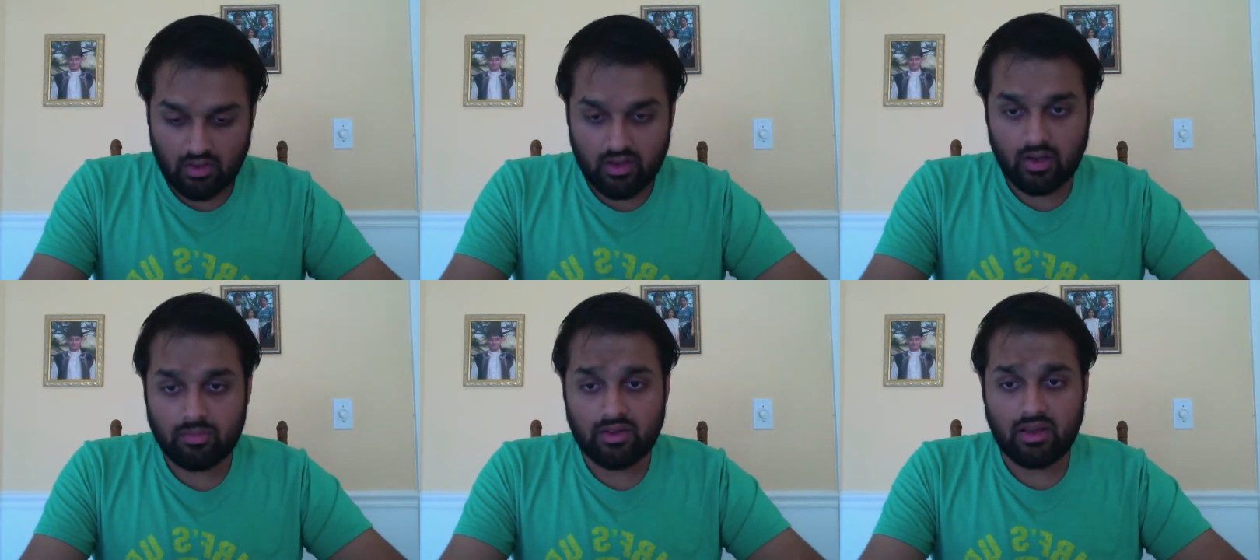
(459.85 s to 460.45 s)

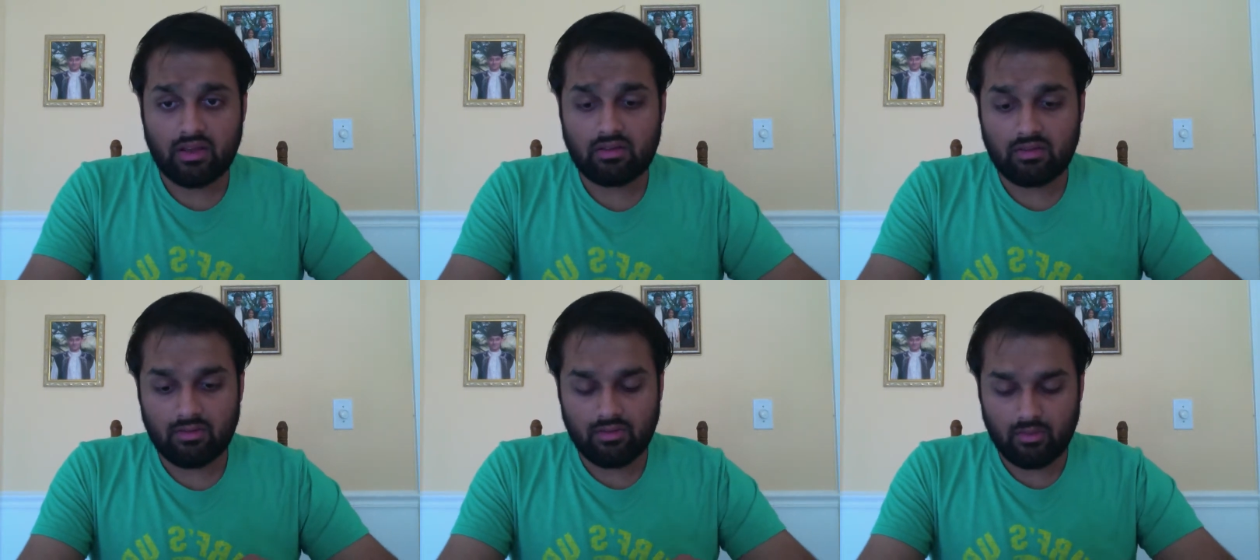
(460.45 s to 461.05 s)

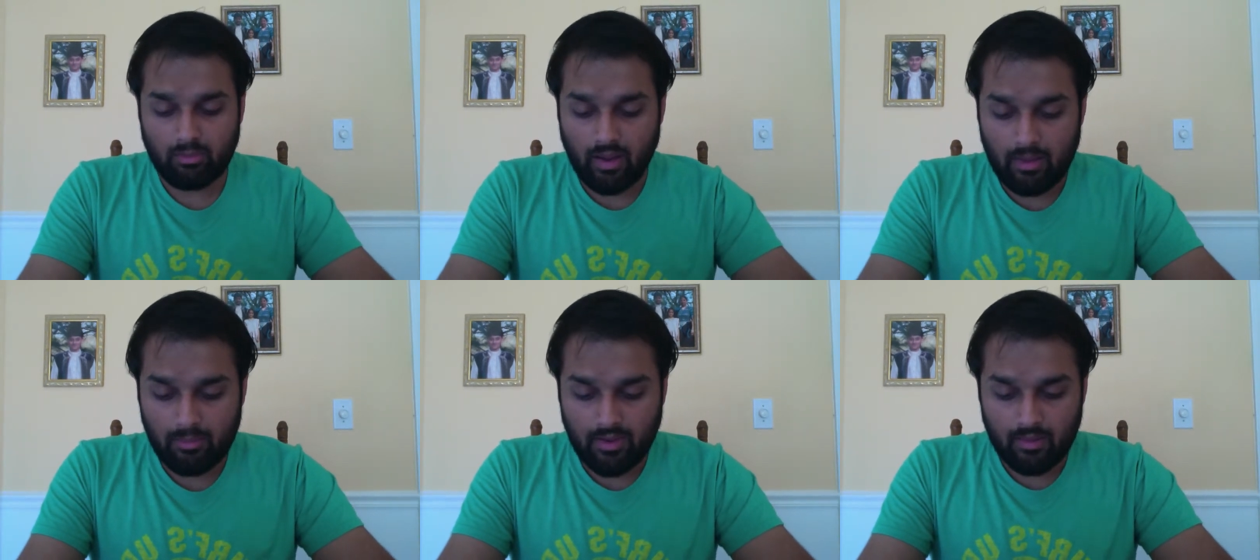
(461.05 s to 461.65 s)
Complications for the
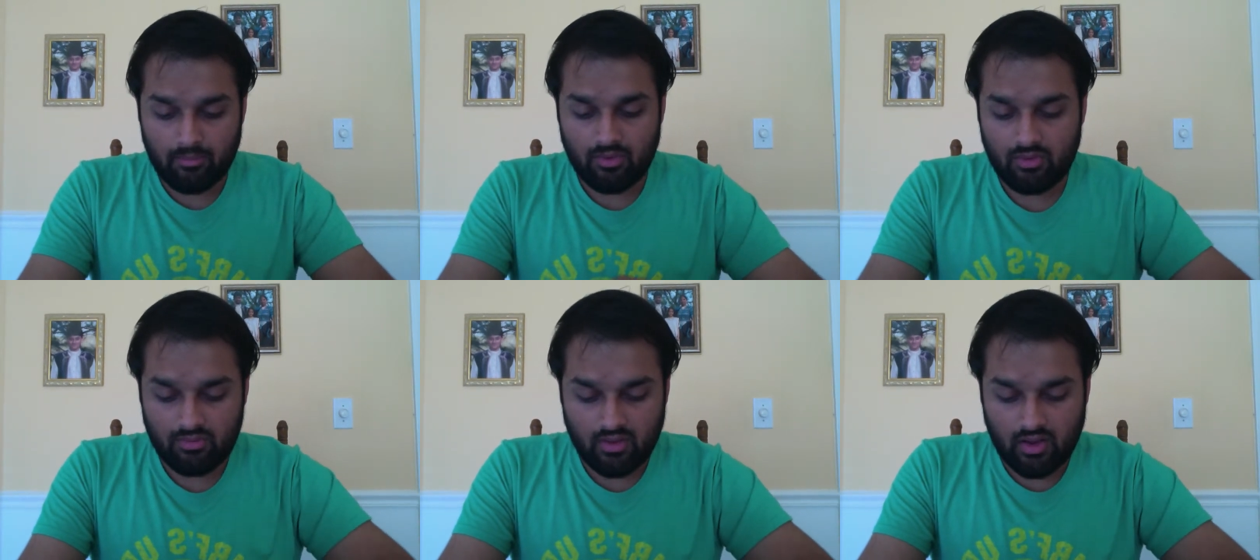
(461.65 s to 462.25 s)
BiPAP.
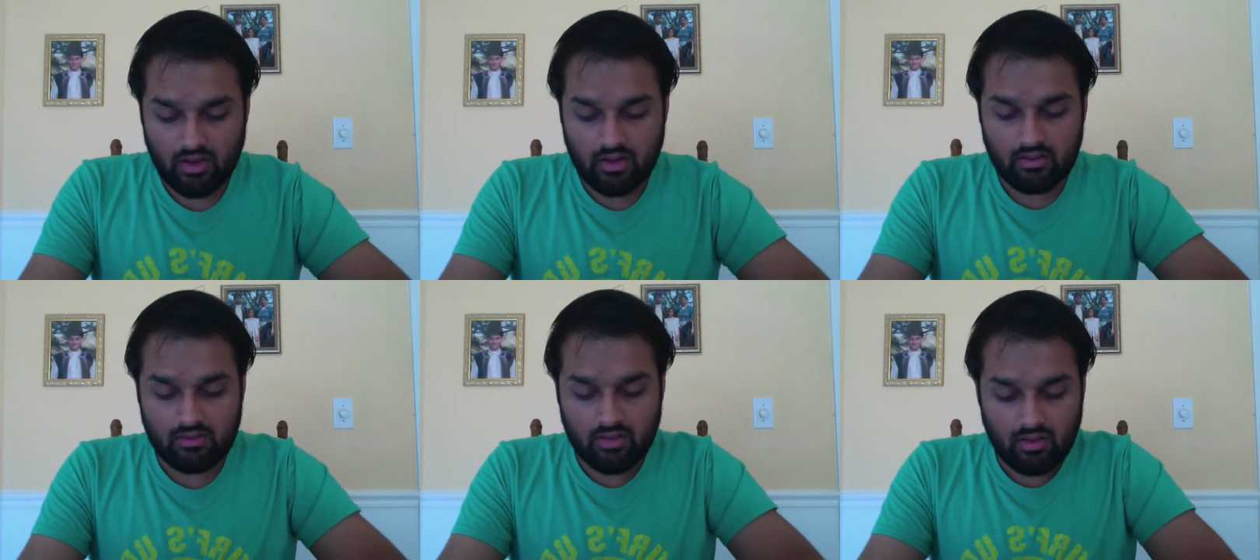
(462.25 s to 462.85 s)
You've
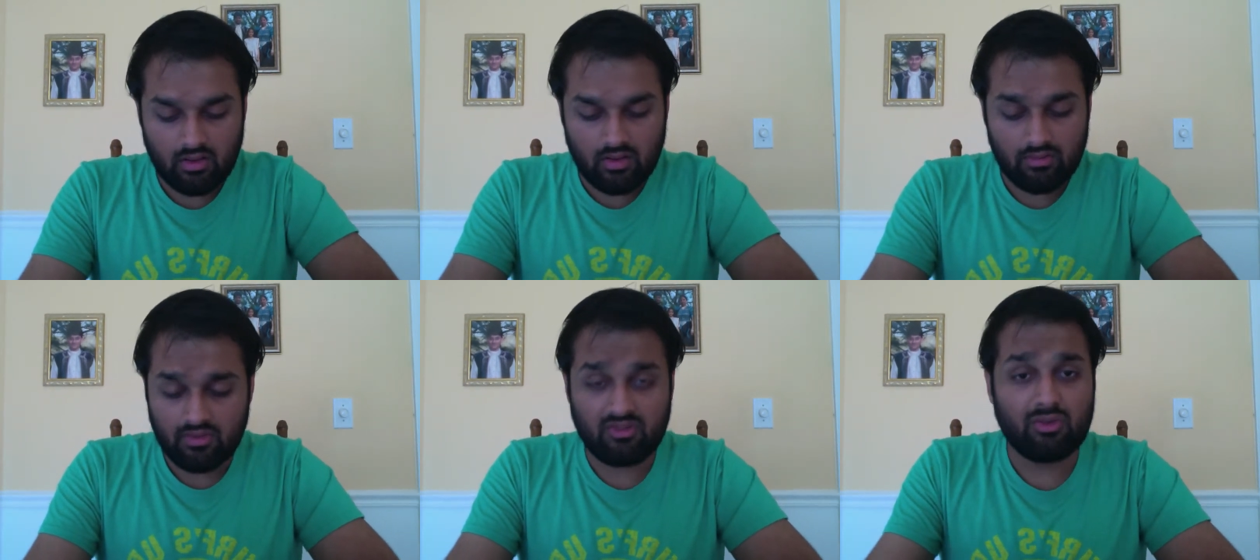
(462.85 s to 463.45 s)
got,
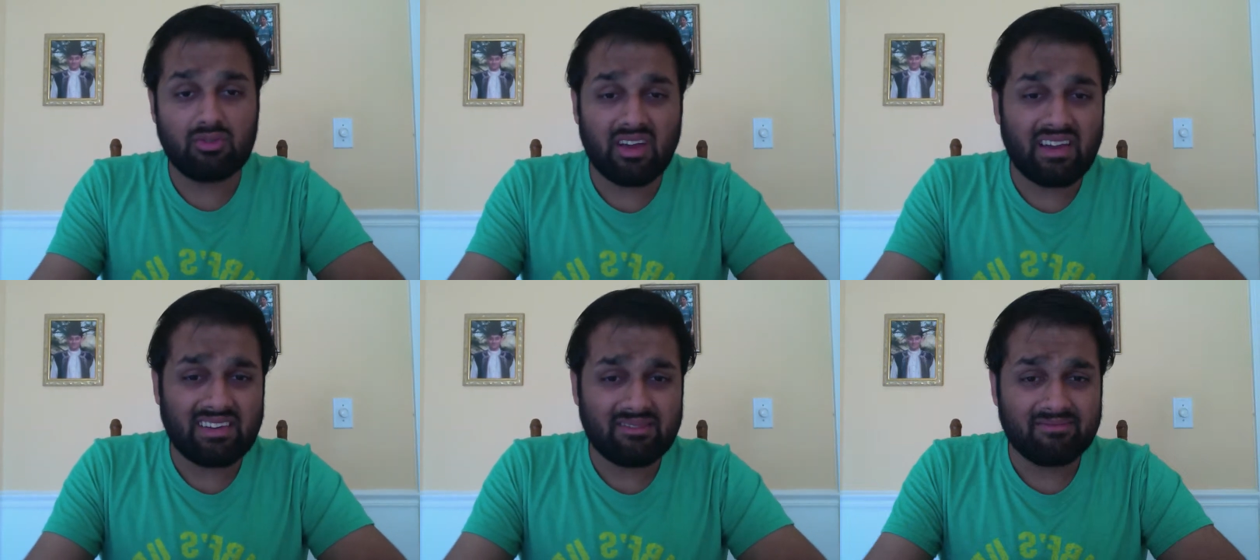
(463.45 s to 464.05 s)
if it's too
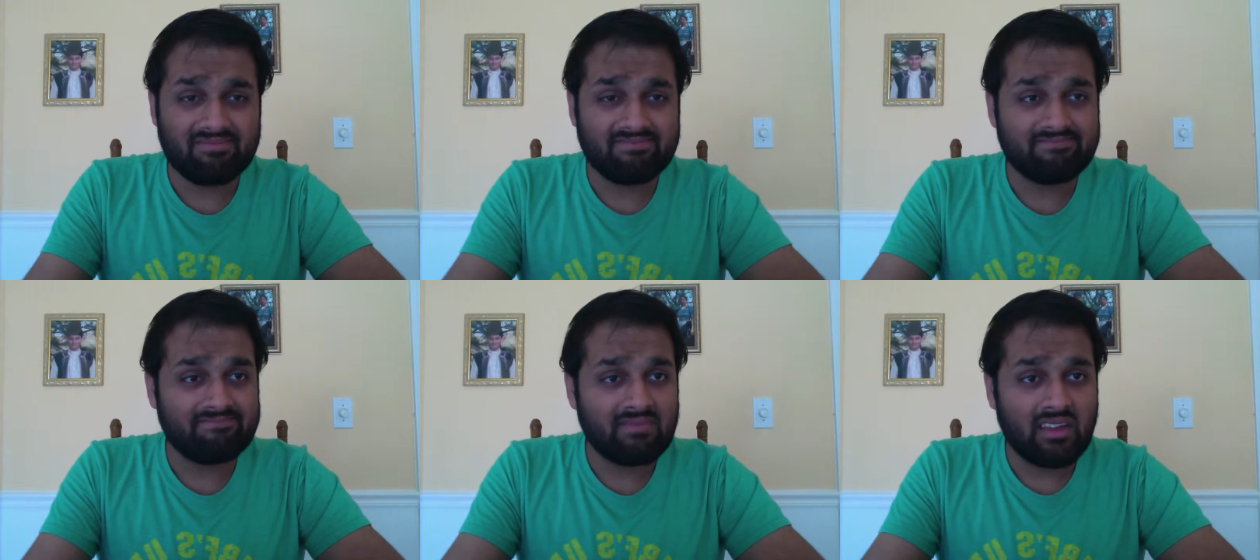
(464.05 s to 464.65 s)
tight,
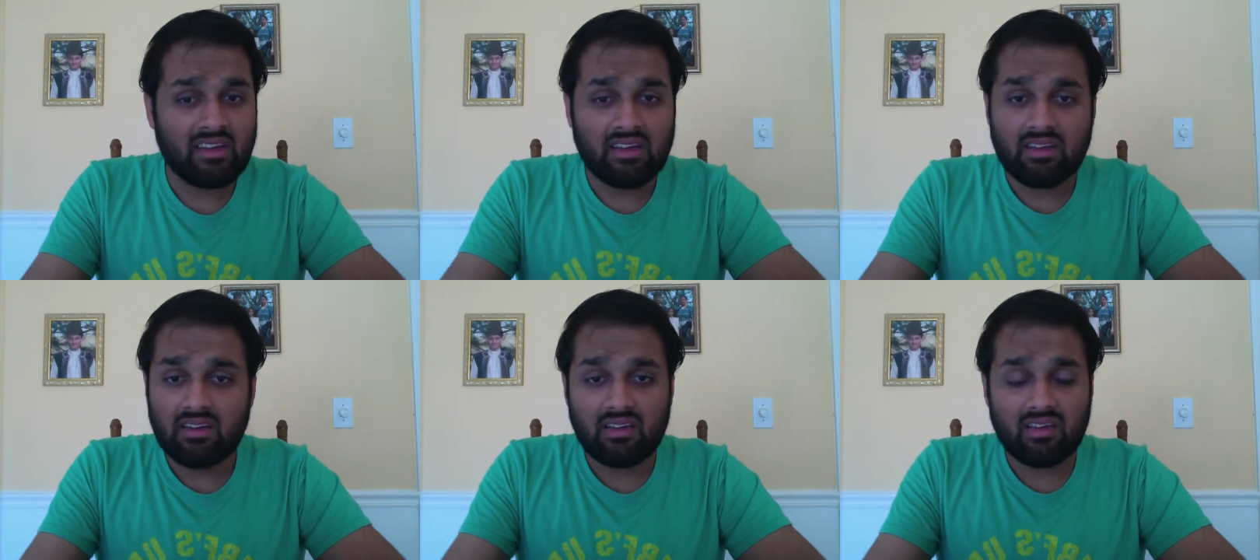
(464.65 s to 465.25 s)

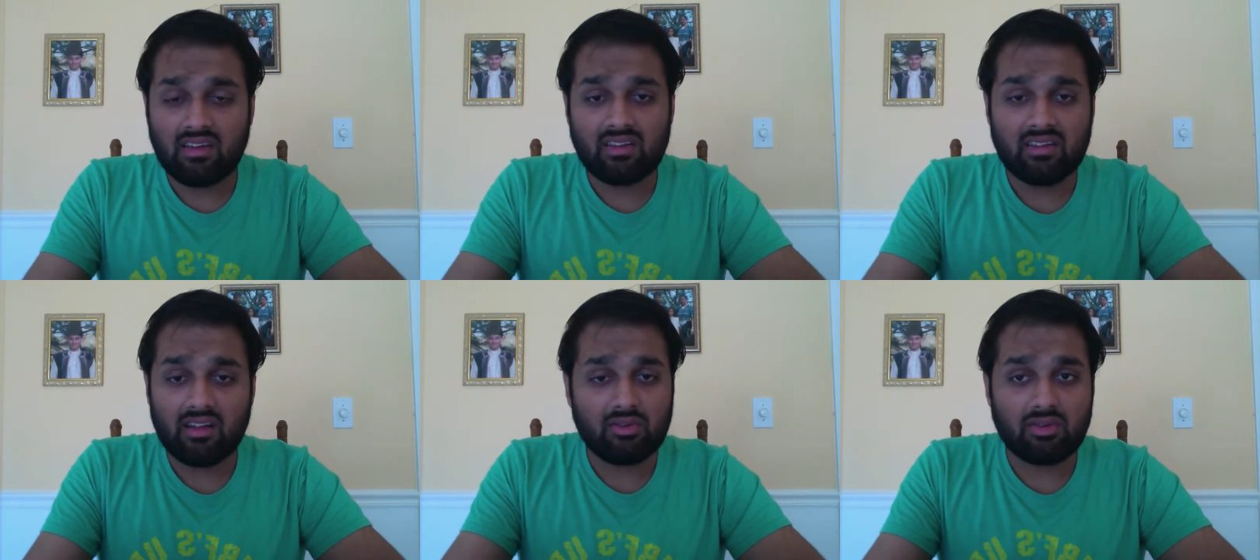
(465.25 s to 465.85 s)
it's
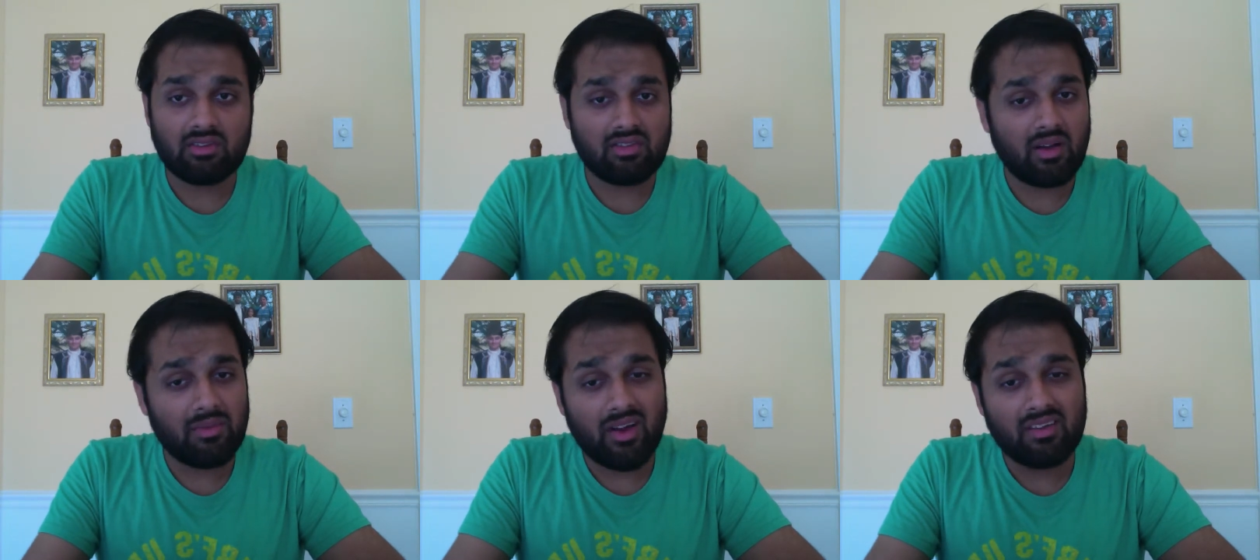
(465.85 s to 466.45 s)
not doing its
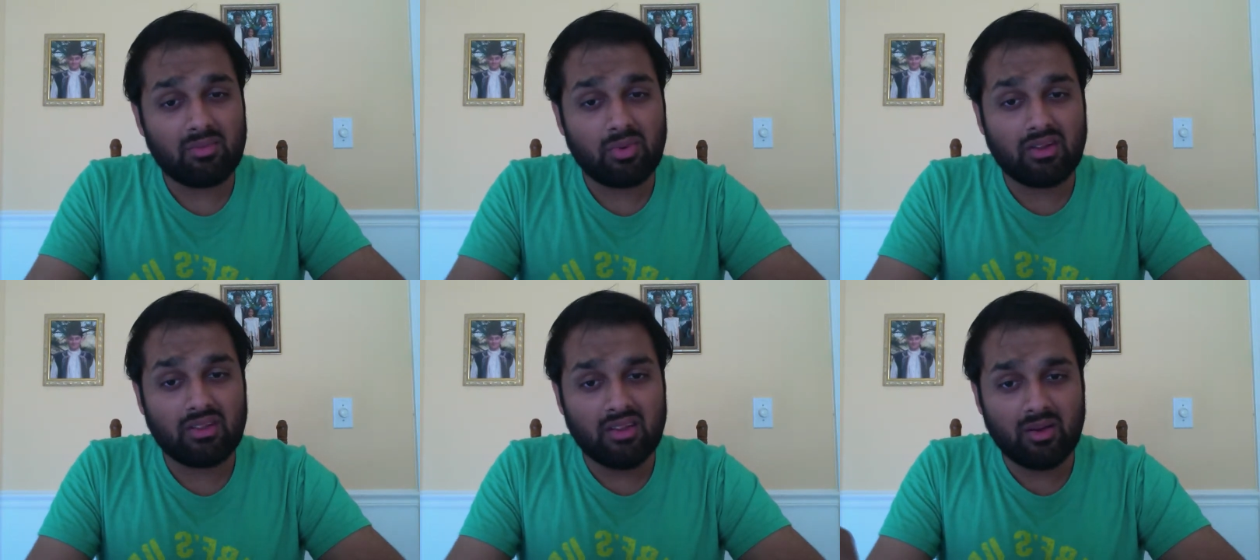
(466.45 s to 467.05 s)
job. There has to be a
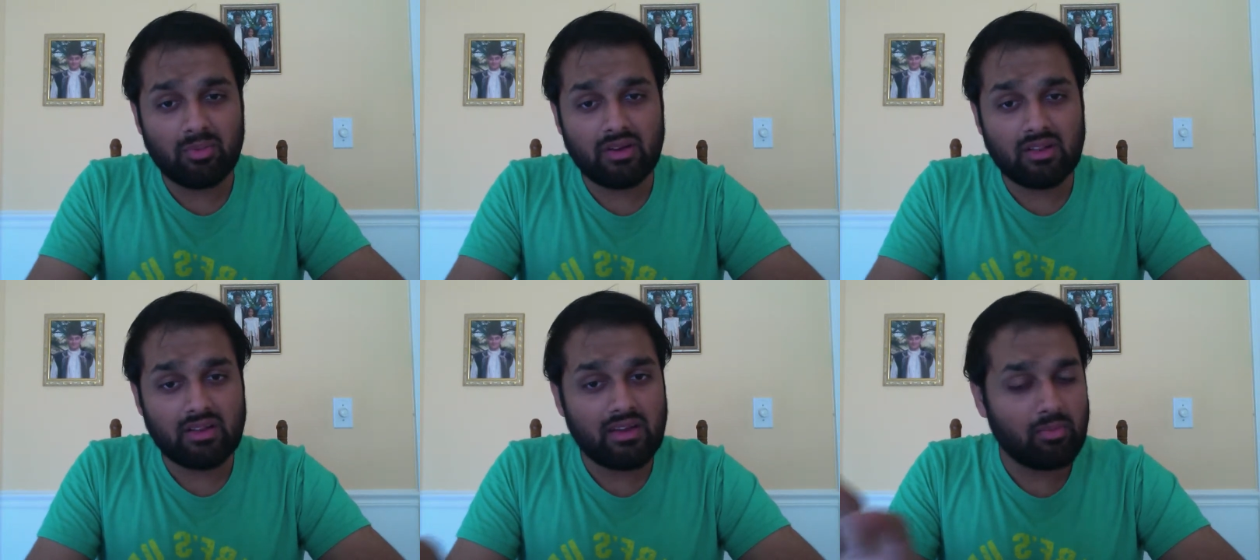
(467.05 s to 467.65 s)
little bit of
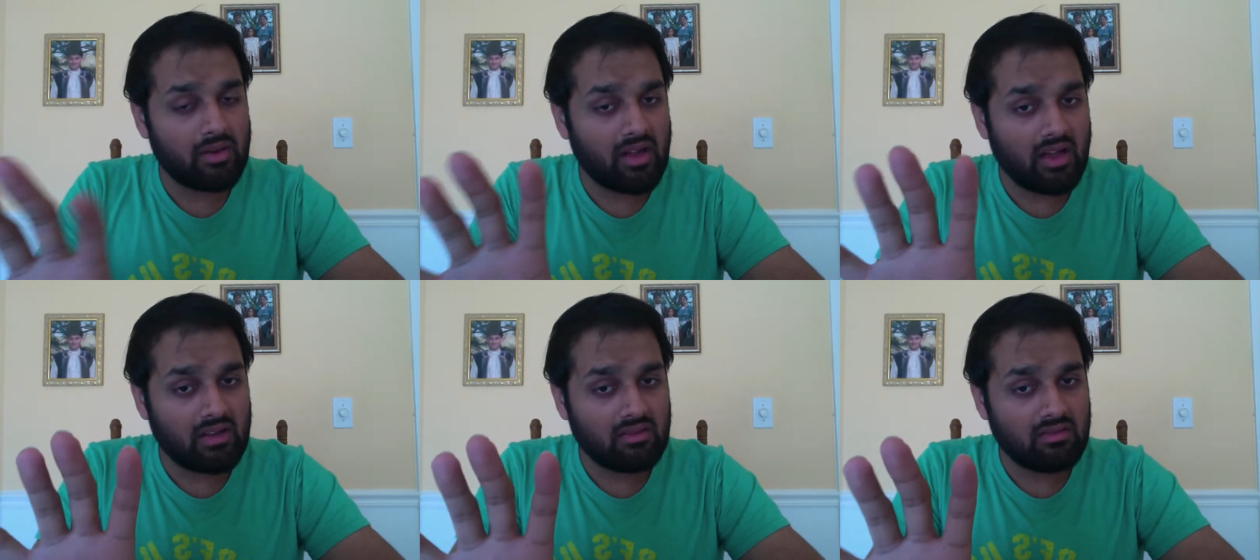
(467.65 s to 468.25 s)
leak, but not